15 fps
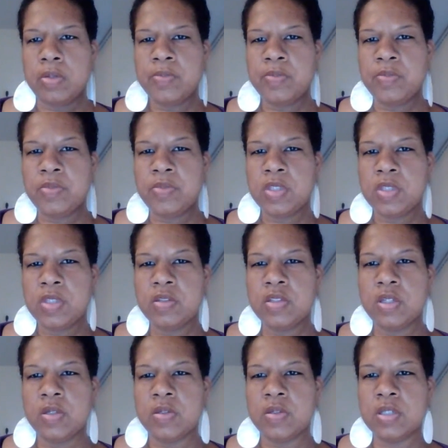Okay.
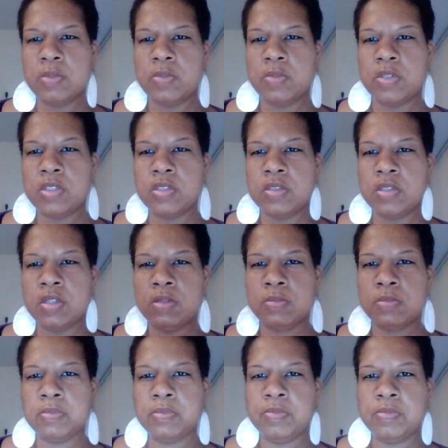So
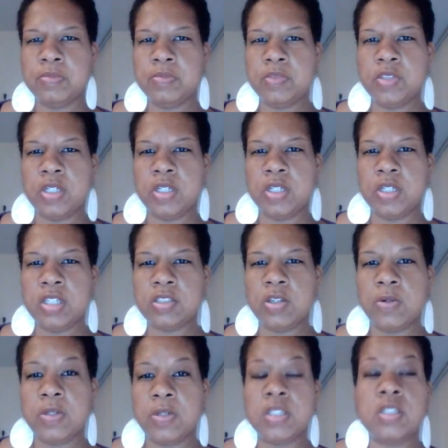someone is
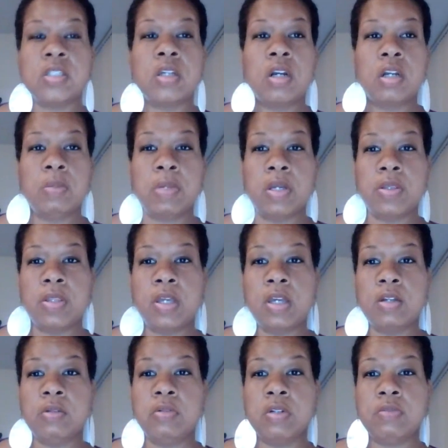trying to ask a question. Sorry
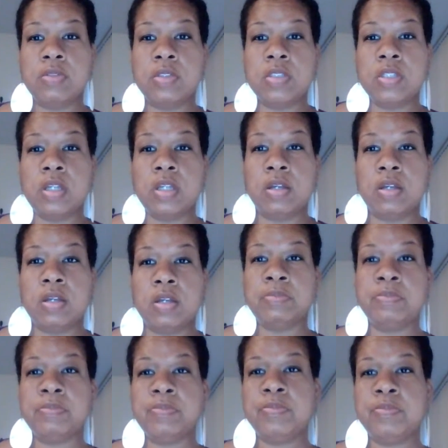about that. Whoever's
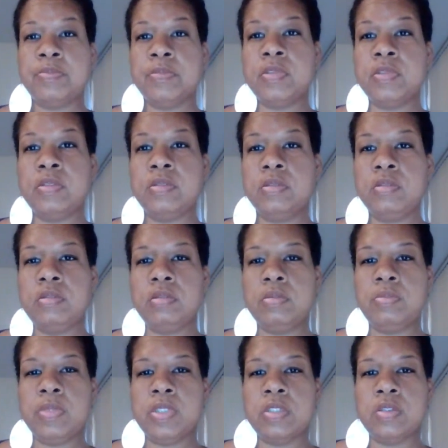
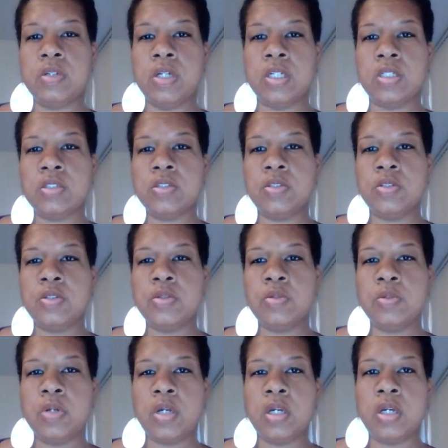trying to
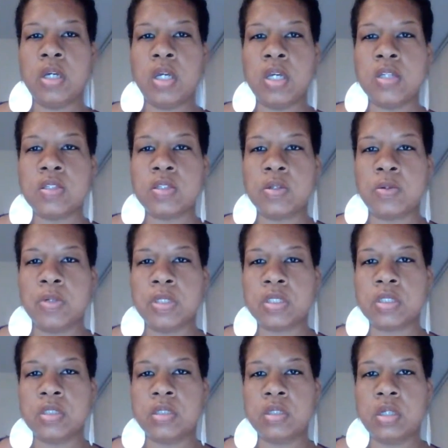ask the
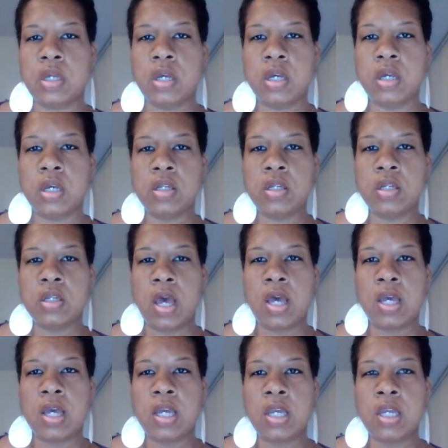question.
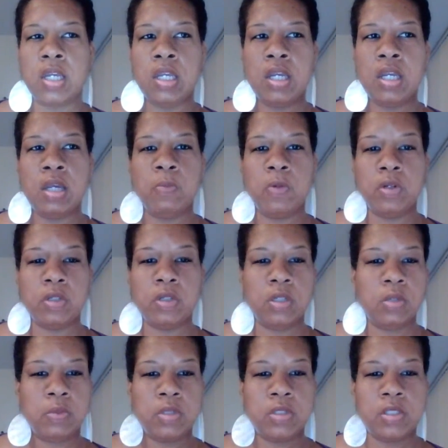I am working
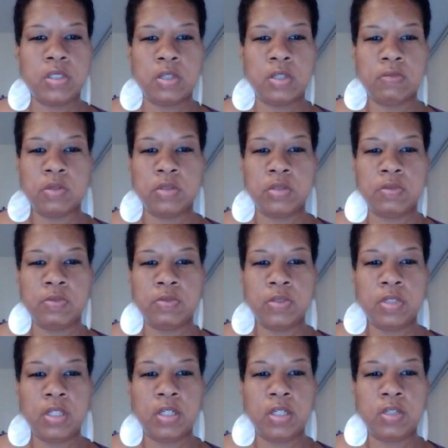with several different
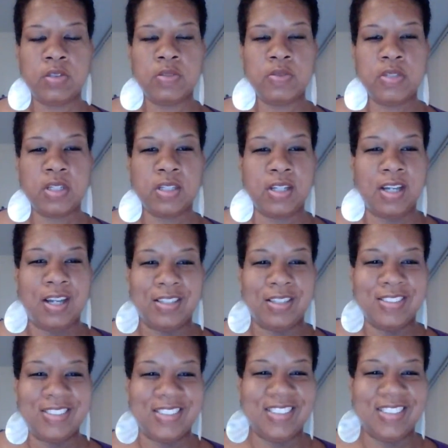layers of
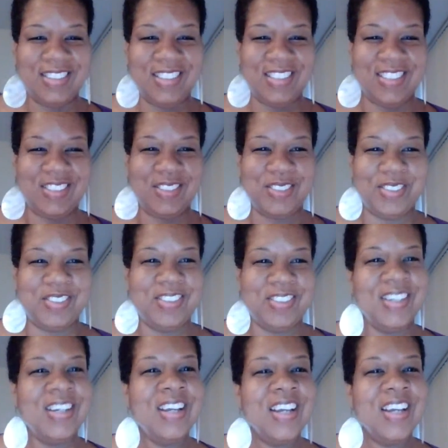technology here,
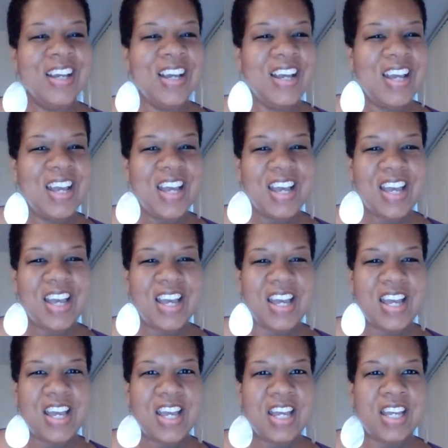
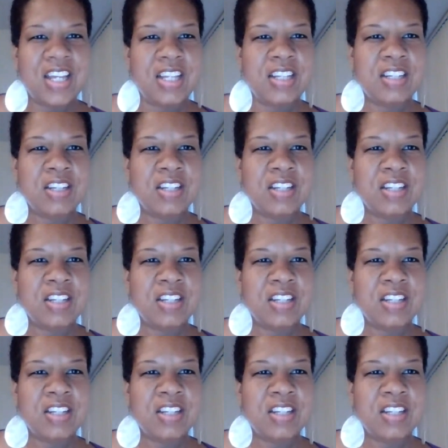and